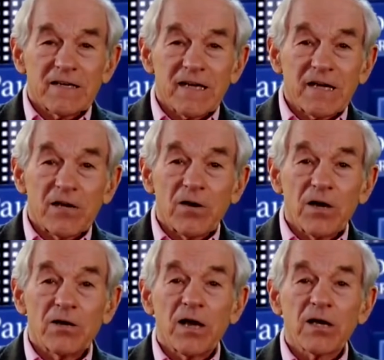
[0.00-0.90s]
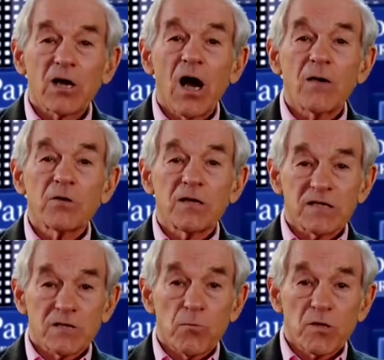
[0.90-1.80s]
taking on
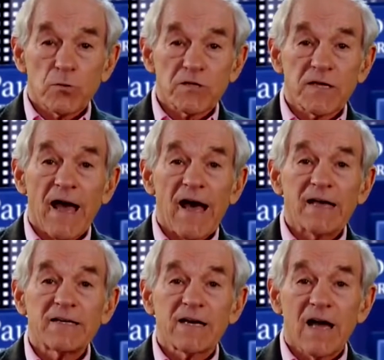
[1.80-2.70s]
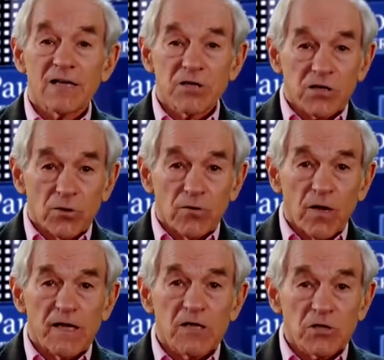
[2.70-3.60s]
communism, which was an
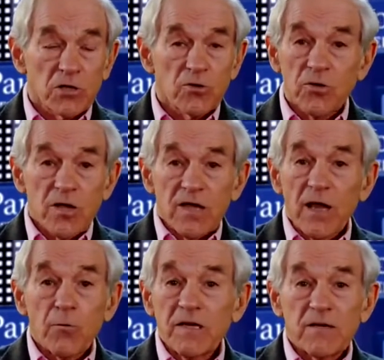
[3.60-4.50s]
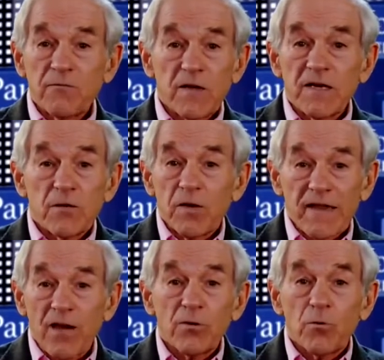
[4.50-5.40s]
ideological issue. that we defeated
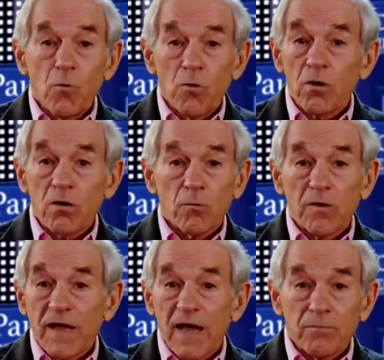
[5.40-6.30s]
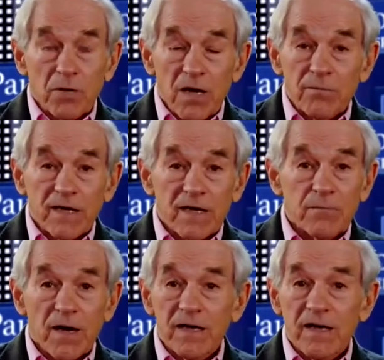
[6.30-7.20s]
without a war and without bombing
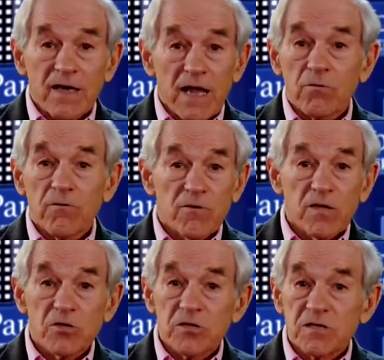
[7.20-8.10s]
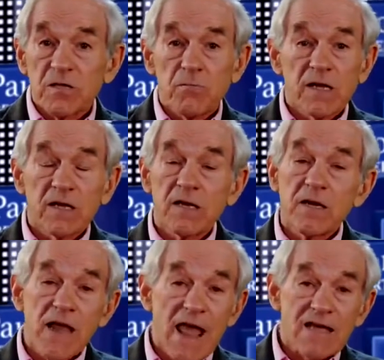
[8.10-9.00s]
anybody, and they were vicious and mean and
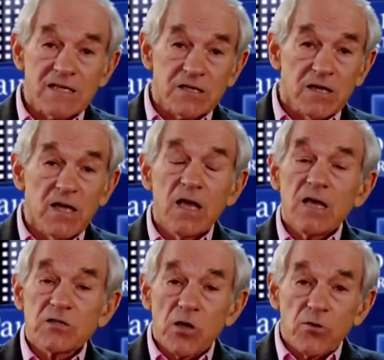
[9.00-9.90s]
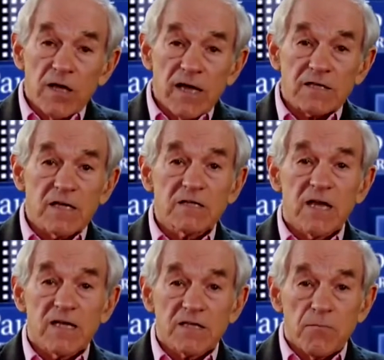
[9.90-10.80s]
nasty. So yes,
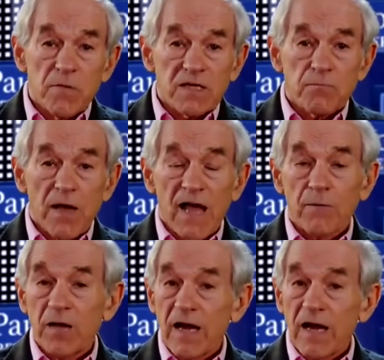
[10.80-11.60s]
it's a mixed bag,